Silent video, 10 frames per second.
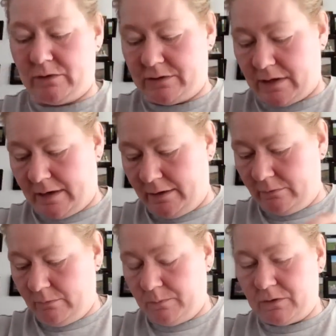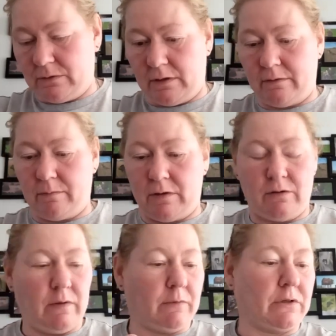design. Whoops, I
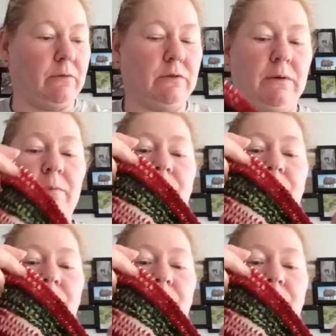knew that was going to undo.